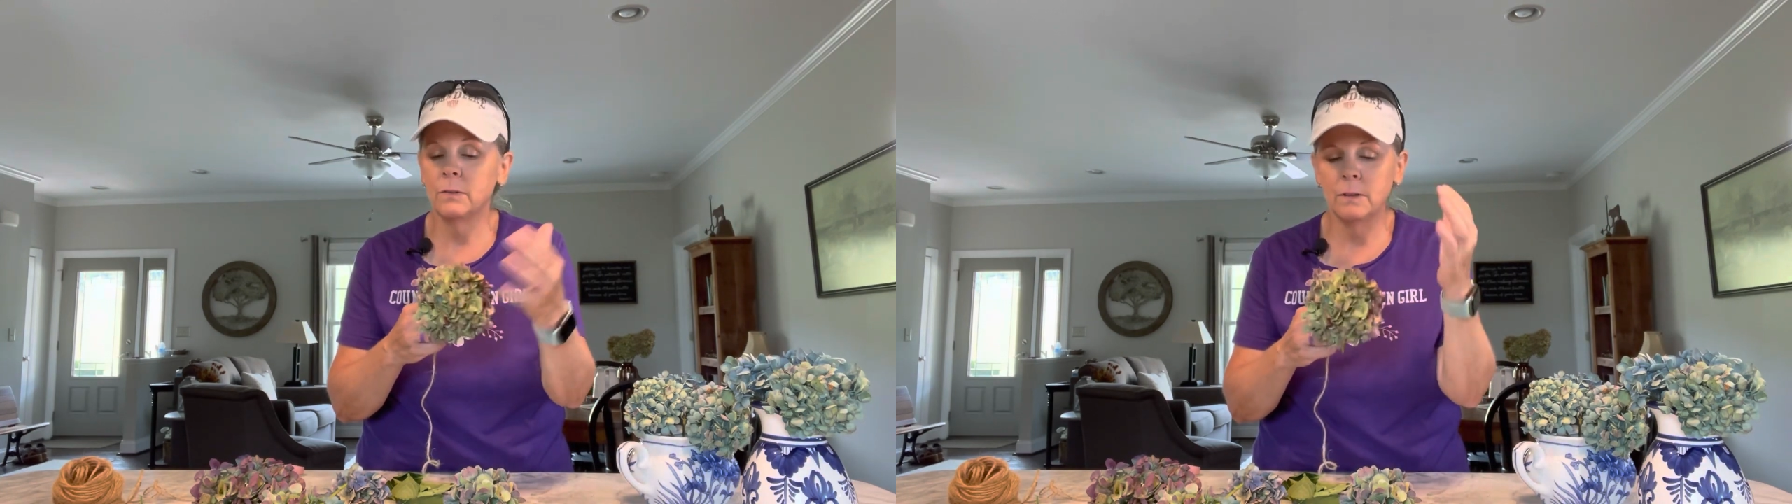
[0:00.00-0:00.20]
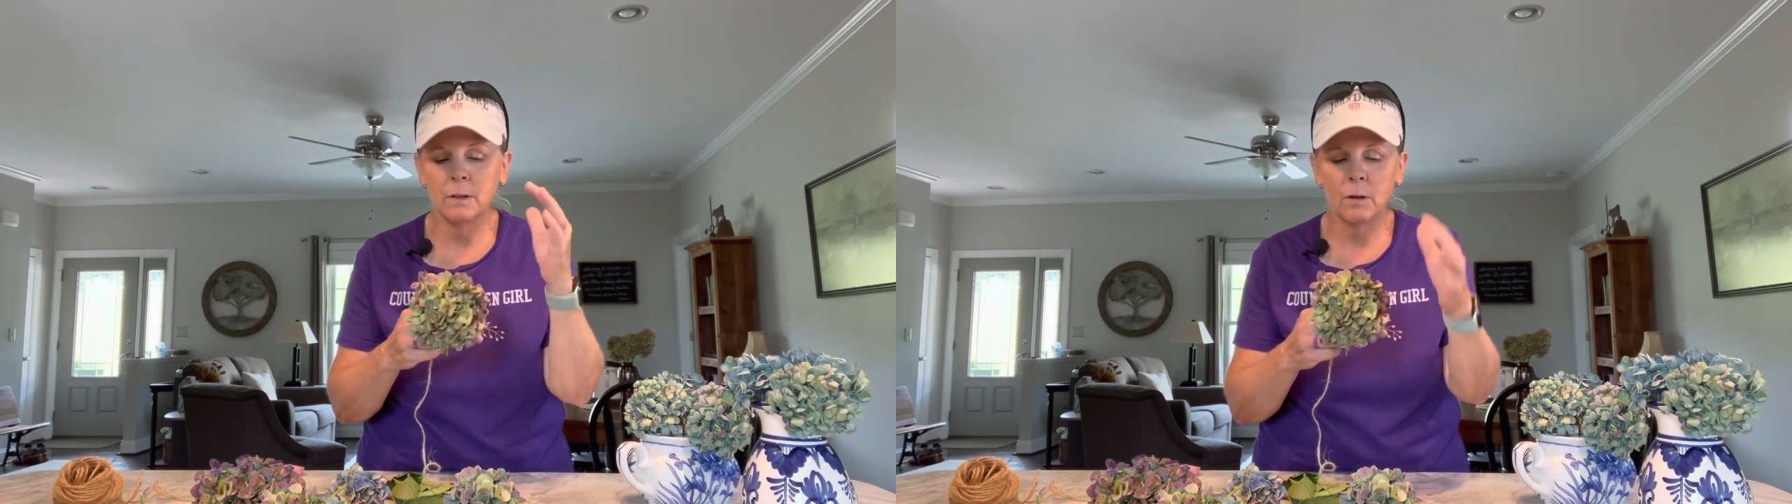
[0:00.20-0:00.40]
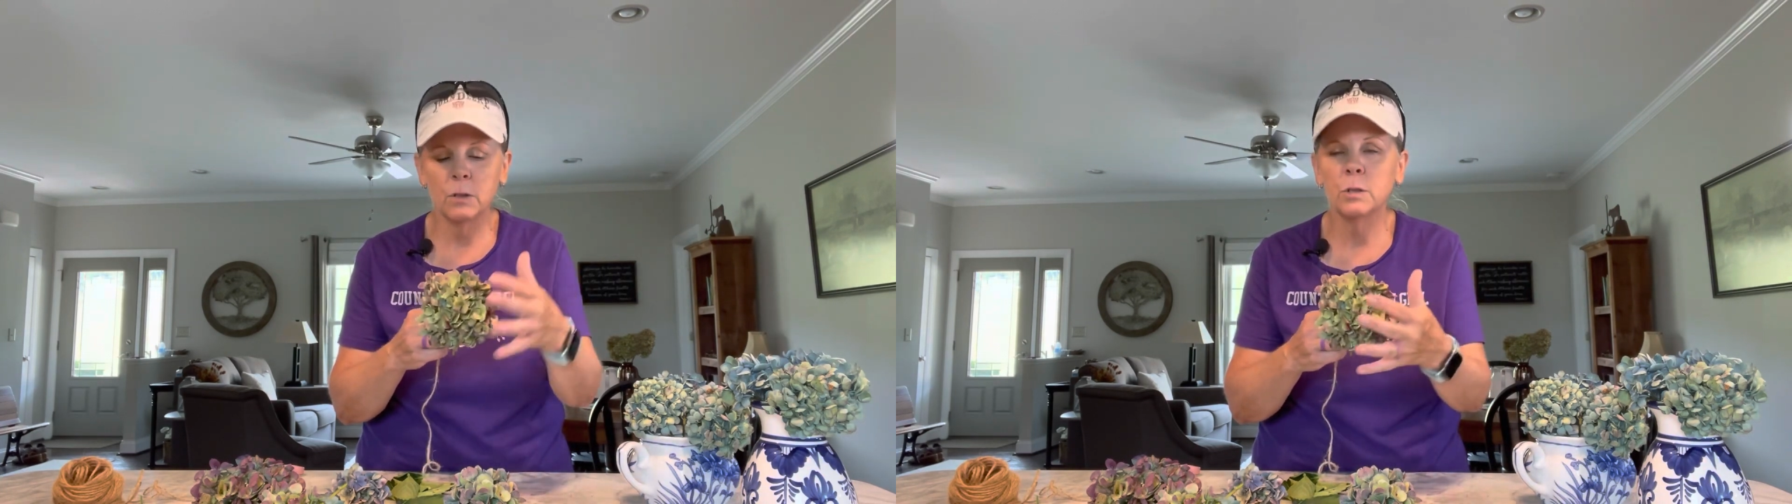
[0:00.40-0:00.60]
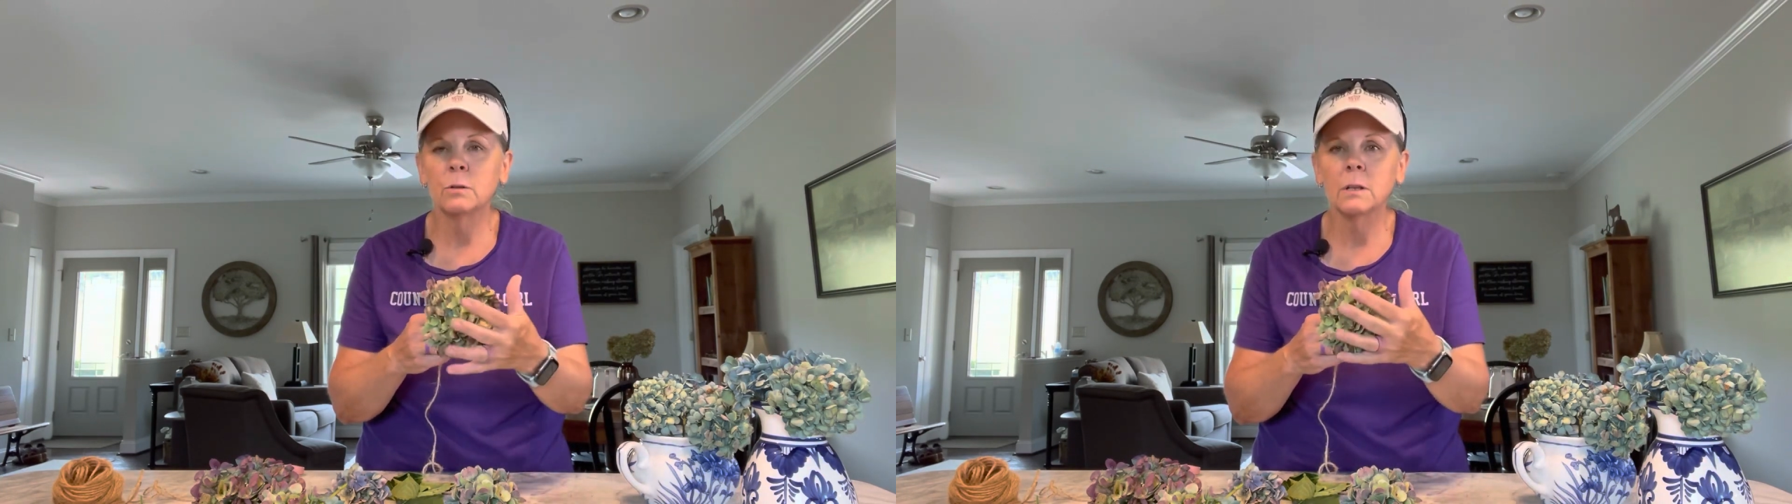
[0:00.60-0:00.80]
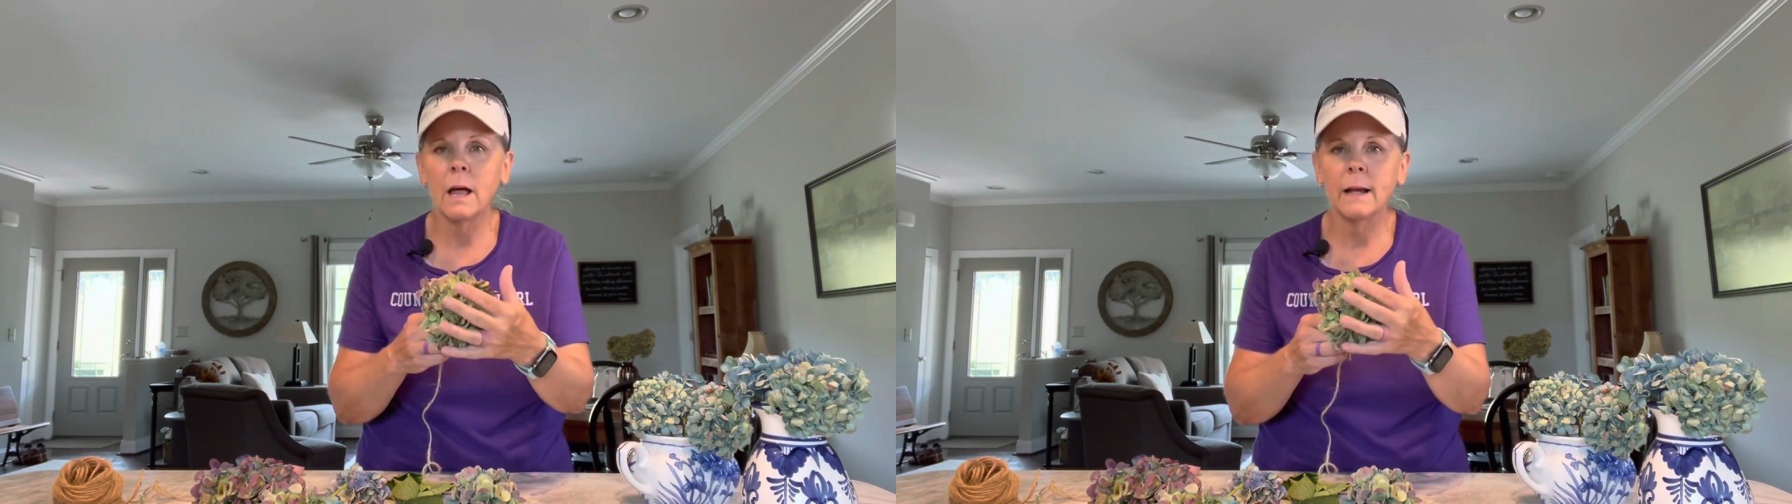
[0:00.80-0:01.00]

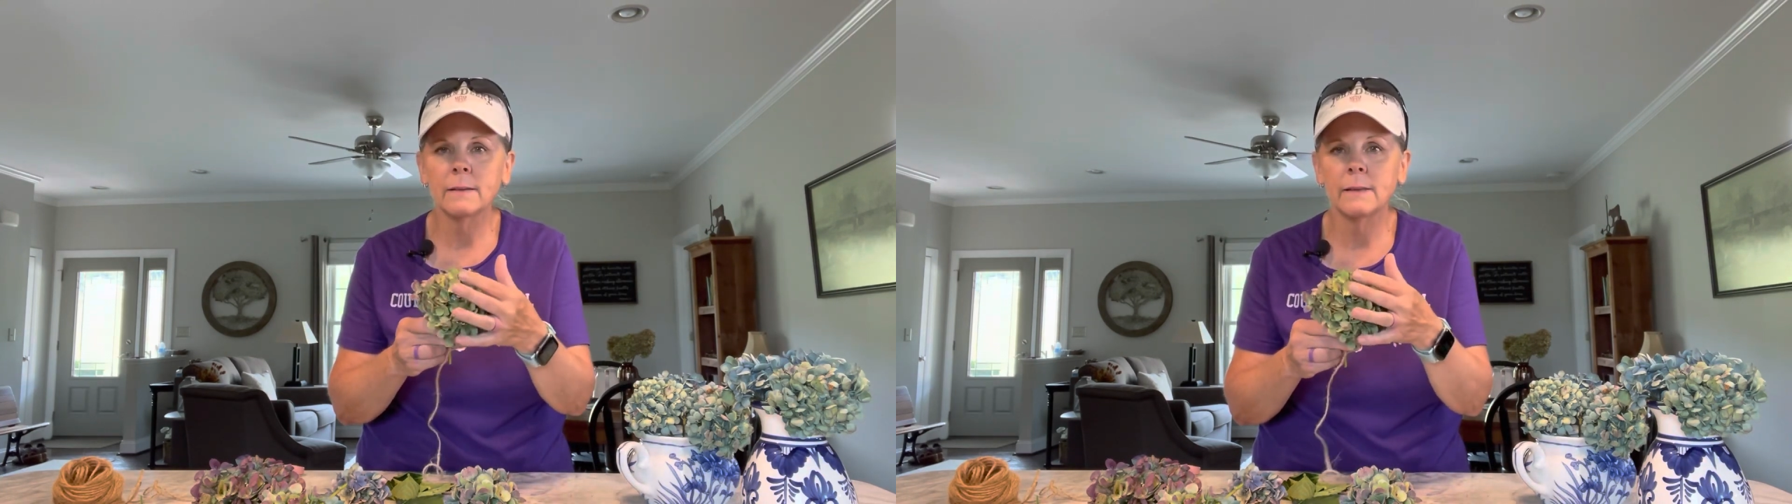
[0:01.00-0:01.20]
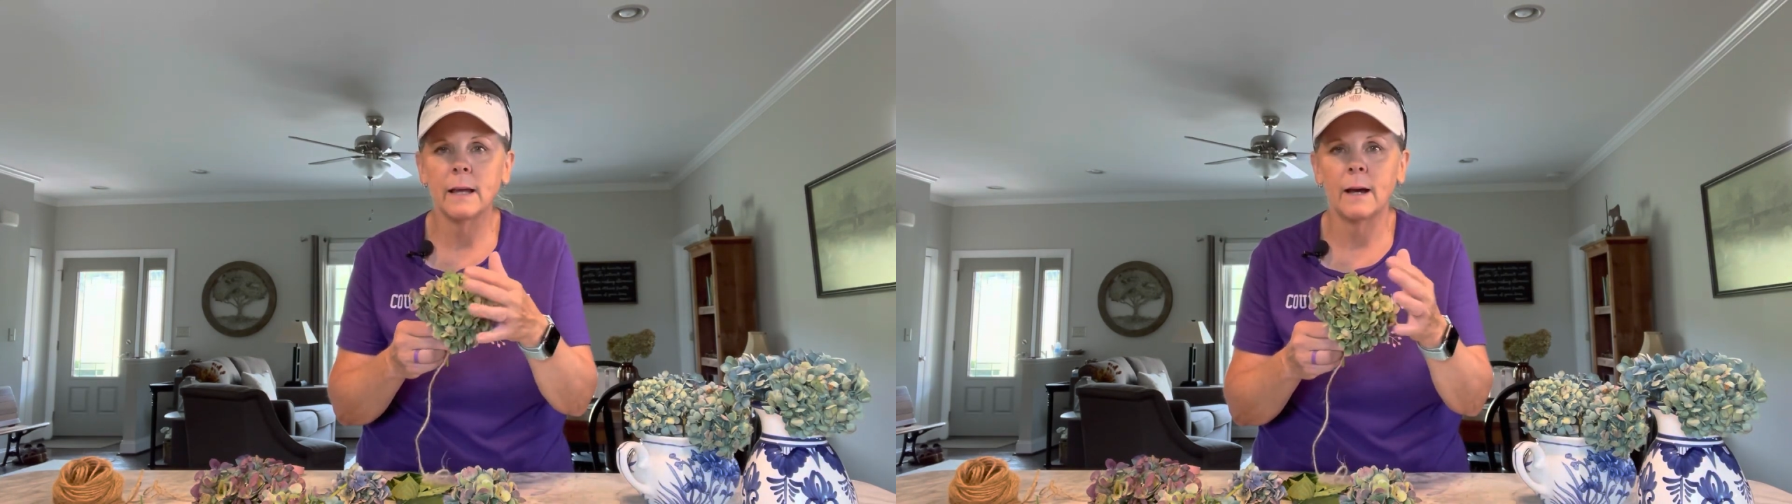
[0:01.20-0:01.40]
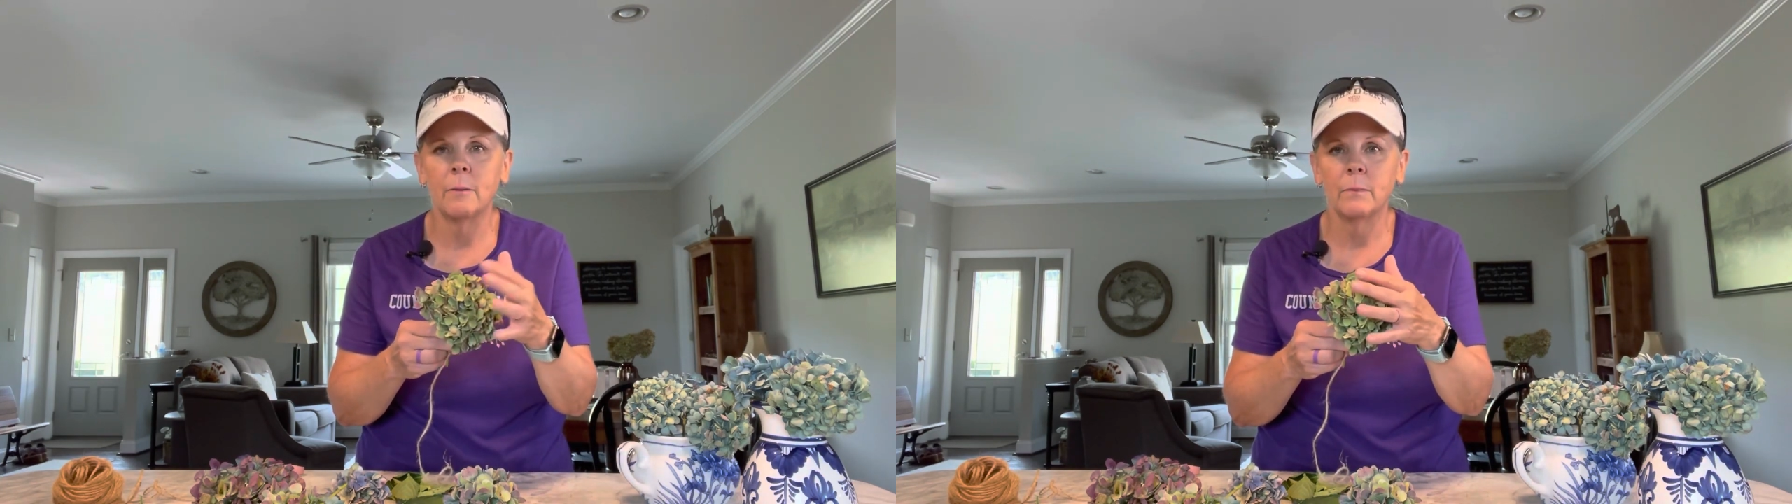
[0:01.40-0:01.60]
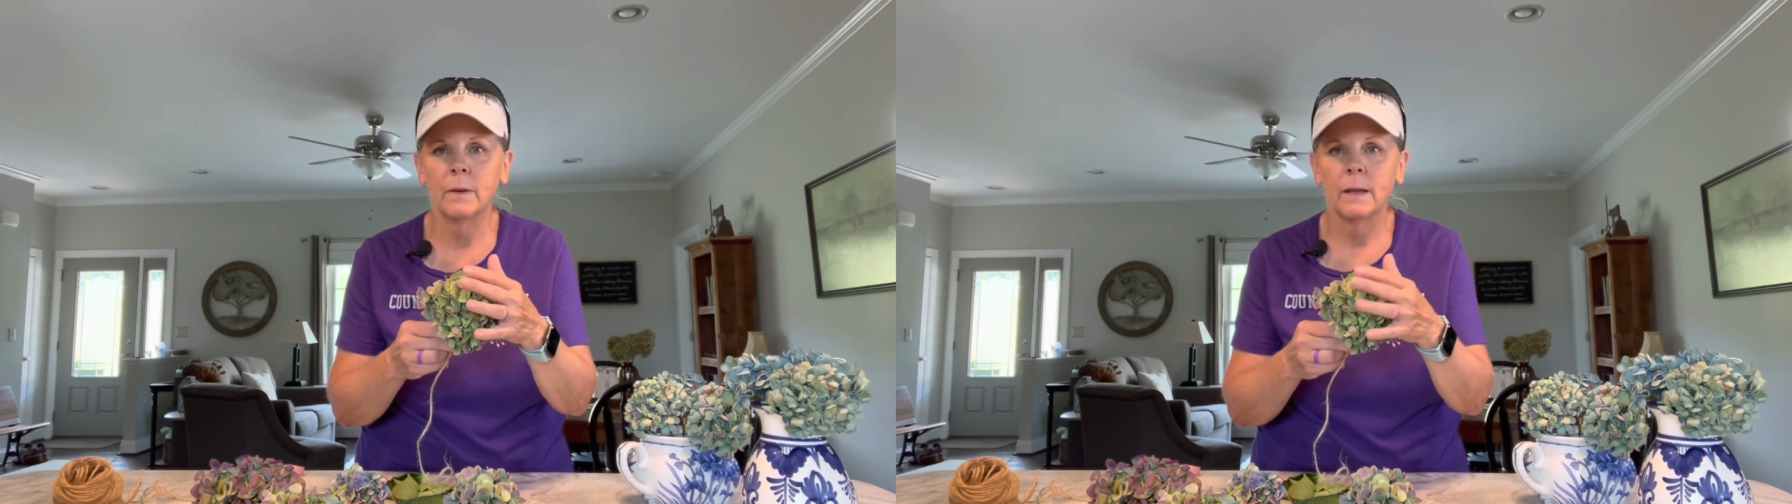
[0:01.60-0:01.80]
utilize them.